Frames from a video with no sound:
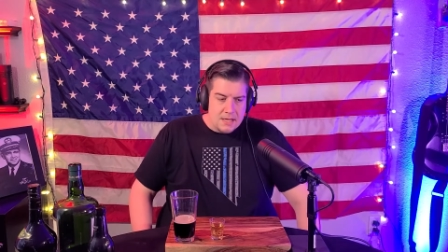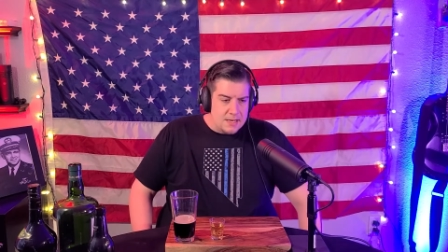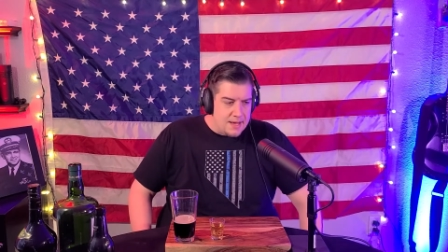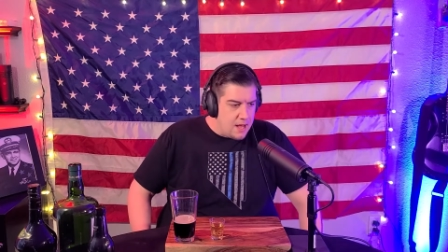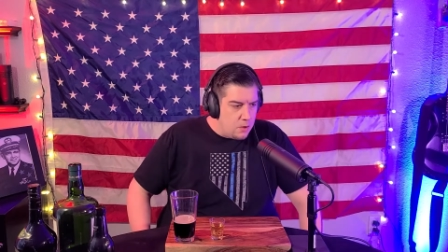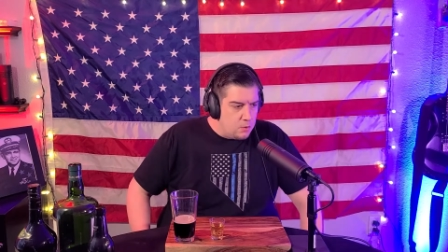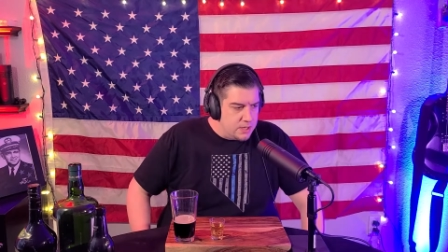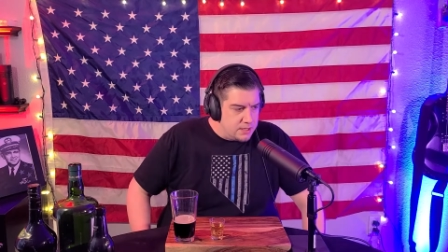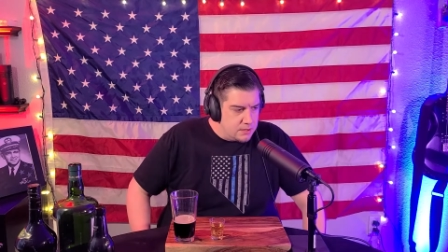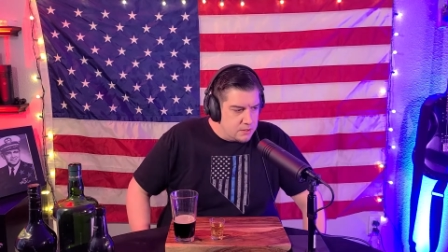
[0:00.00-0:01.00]
Now,
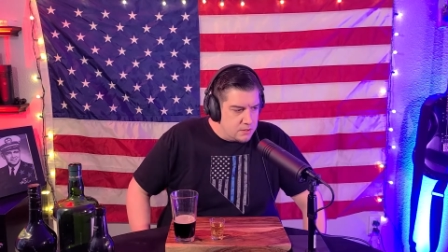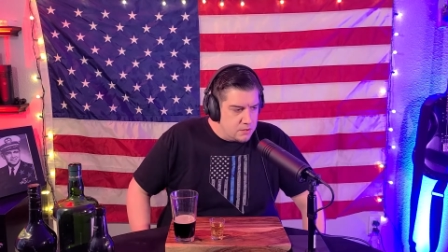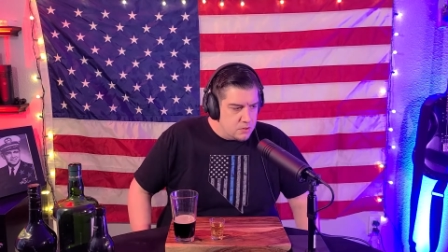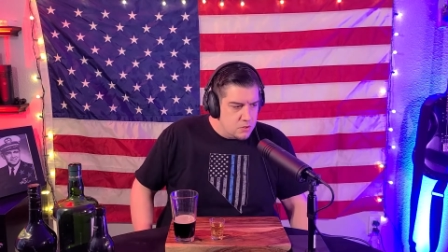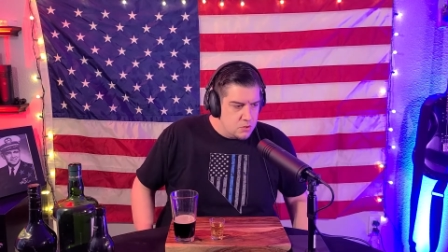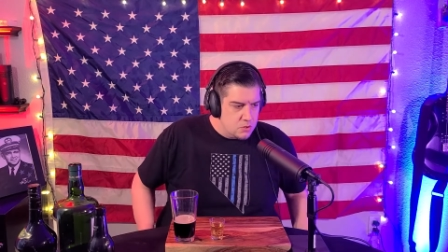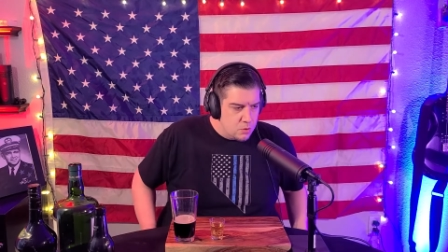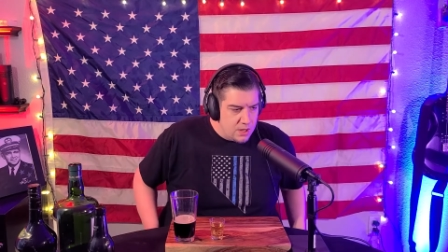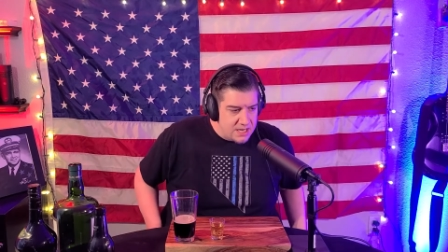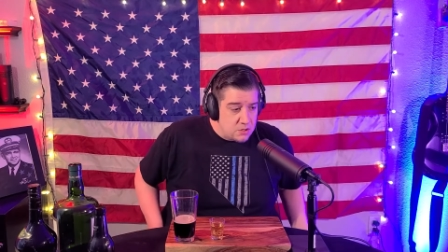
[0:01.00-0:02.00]
what
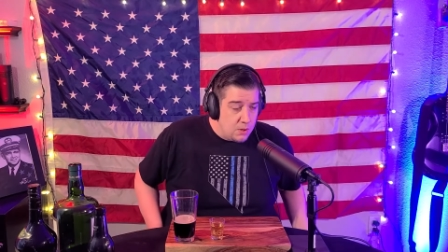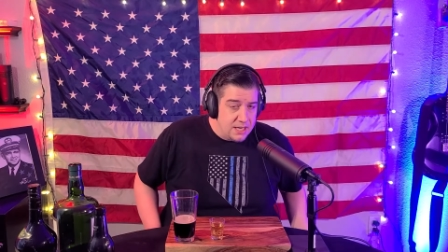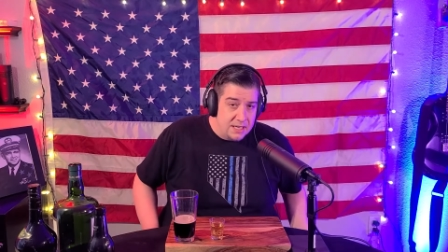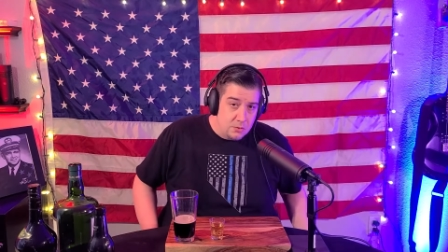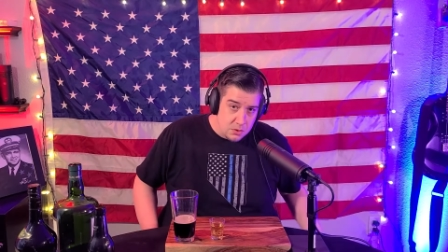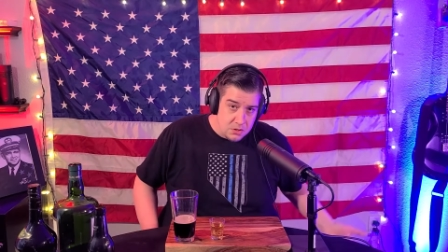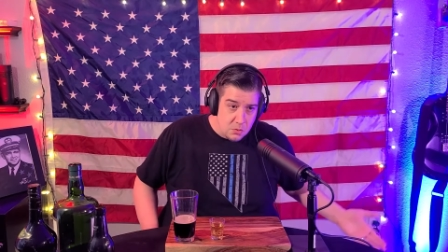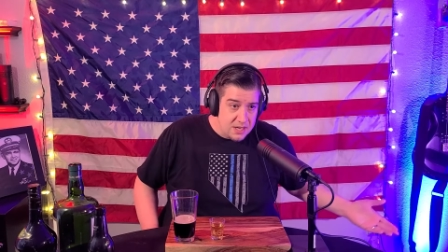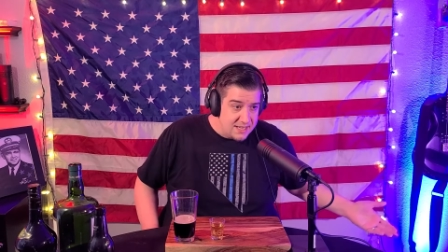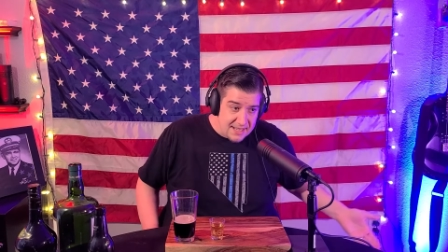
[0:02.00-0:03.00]
twenty twenty or
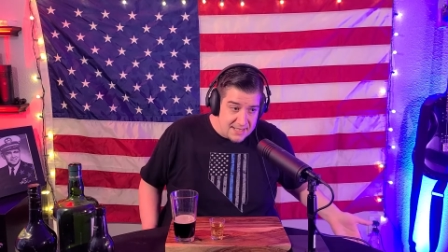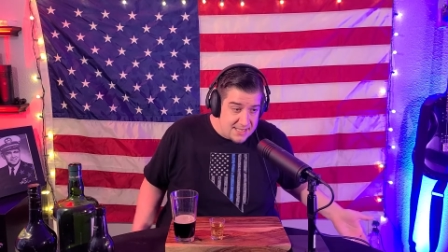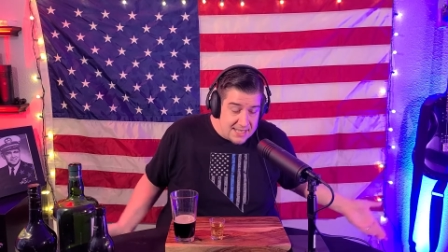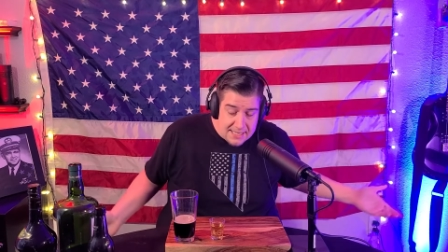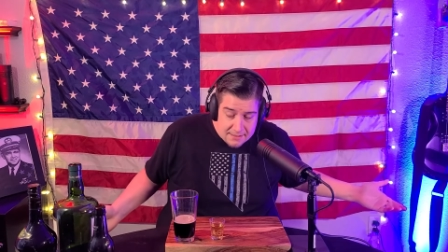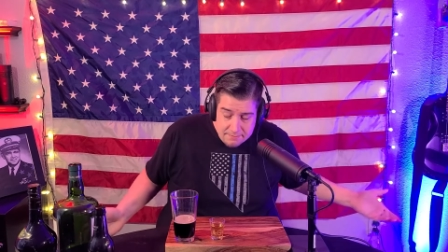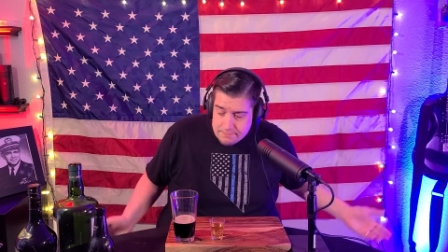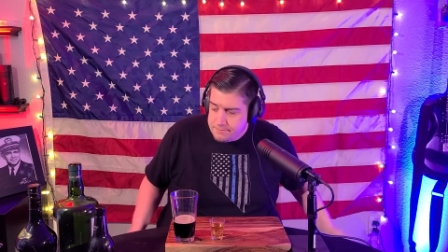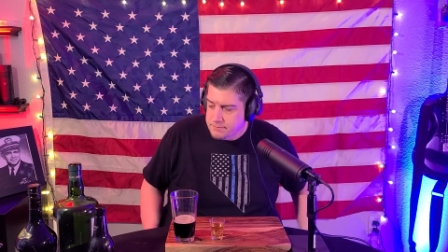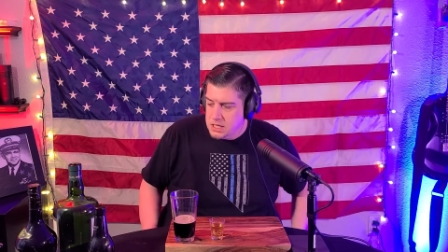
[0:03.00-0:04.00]
twenty nineteen
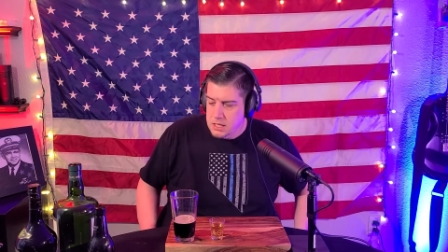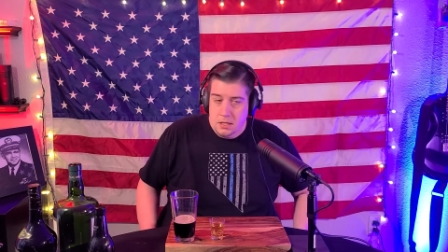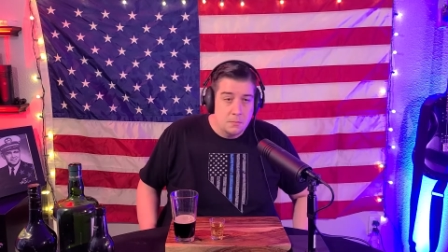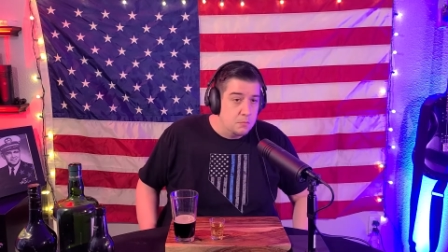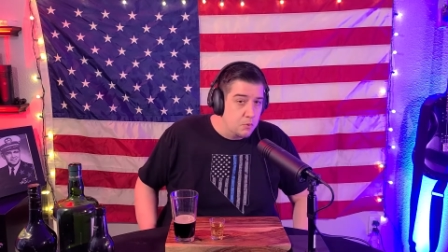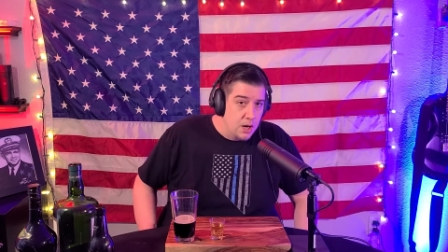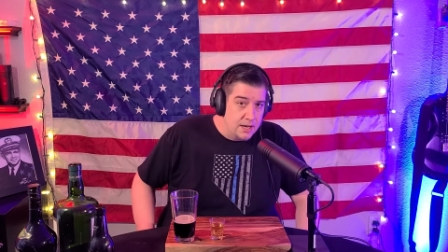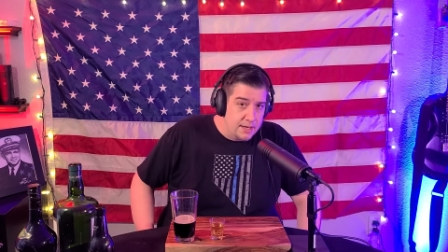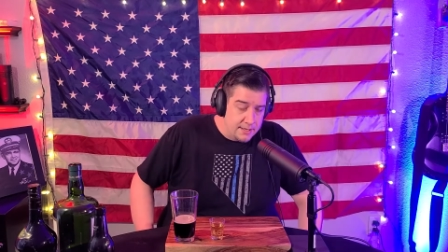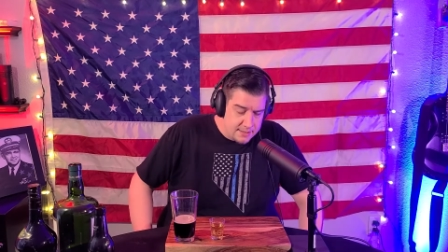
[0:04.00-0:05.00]

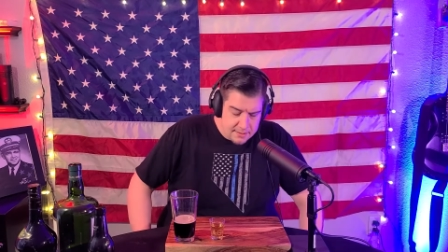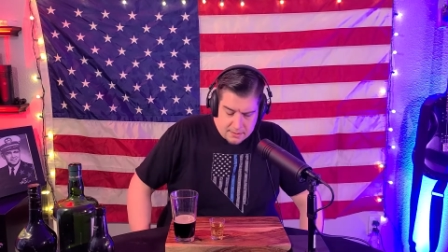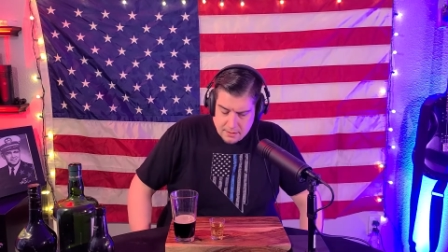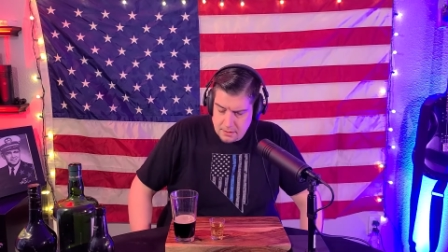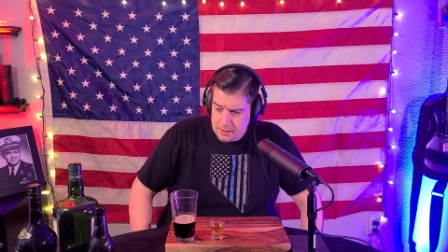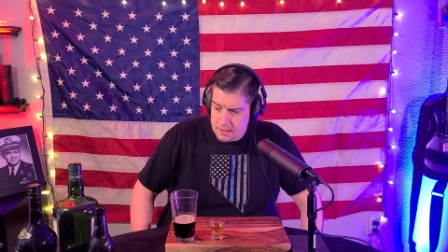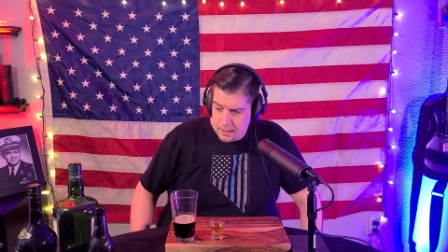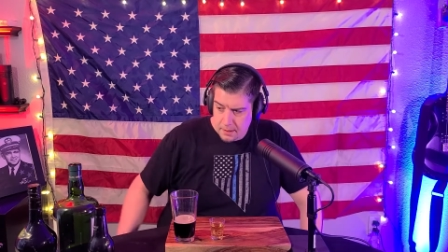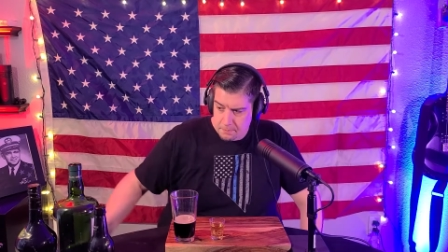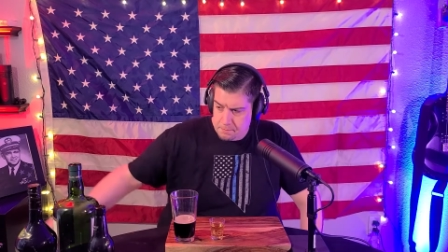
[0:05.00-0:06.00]
brought us
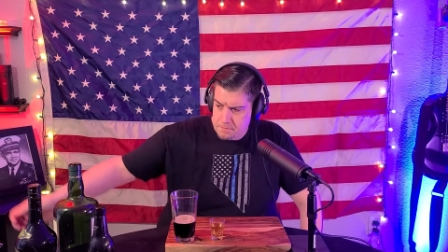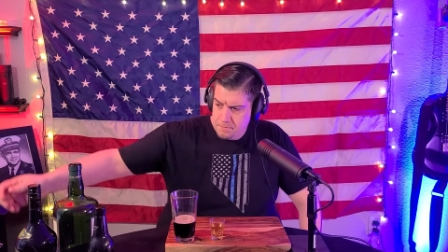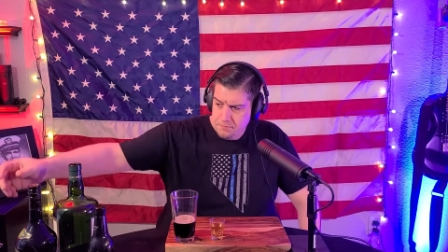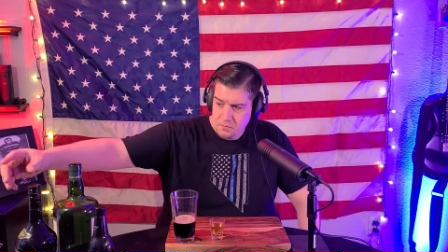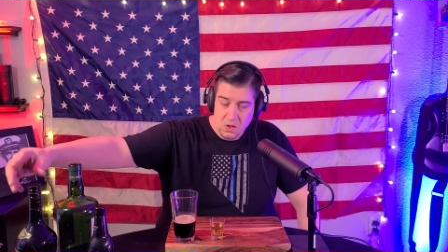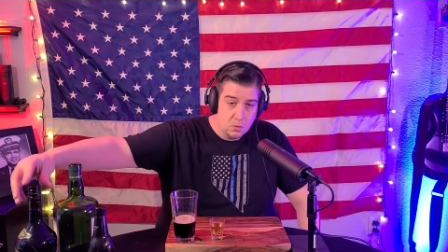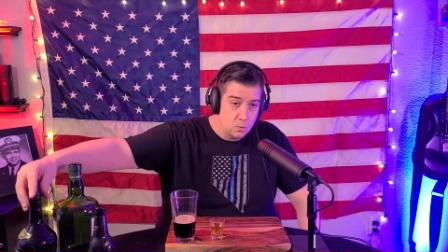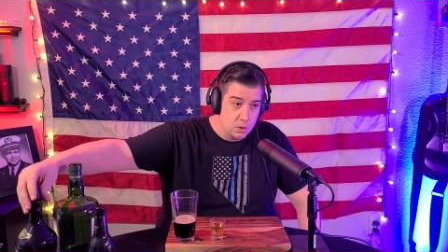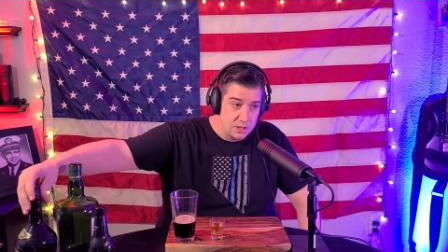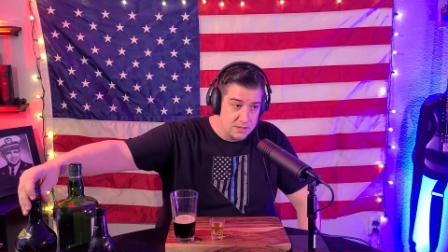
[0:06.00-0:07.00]
um,
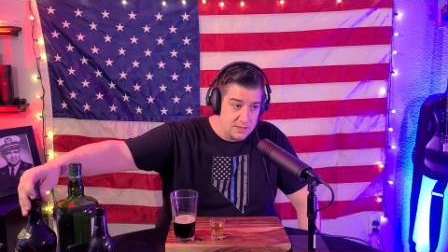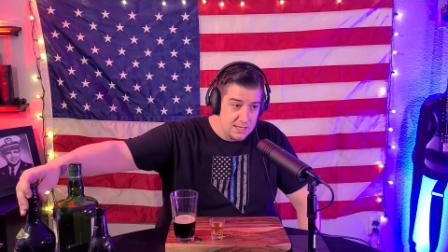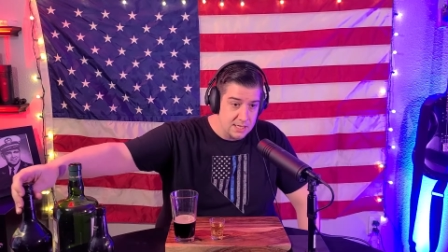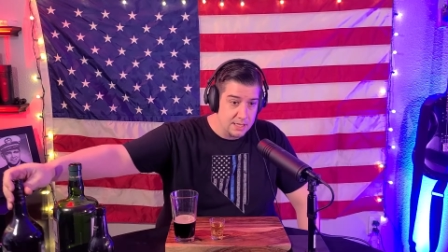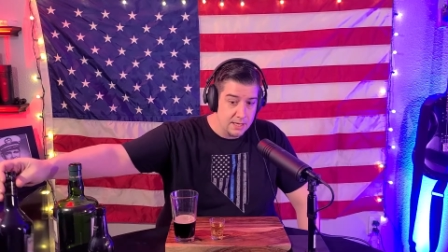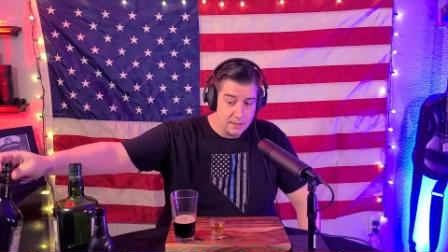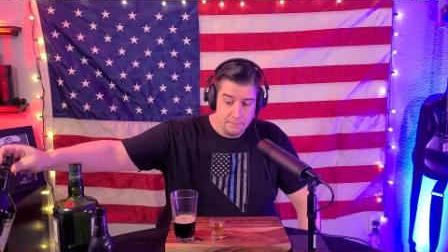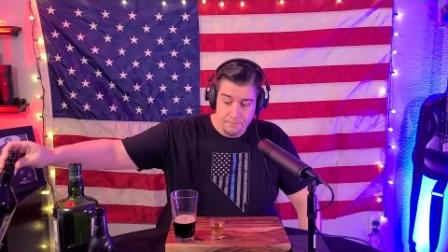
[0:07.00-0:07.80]
was the uh,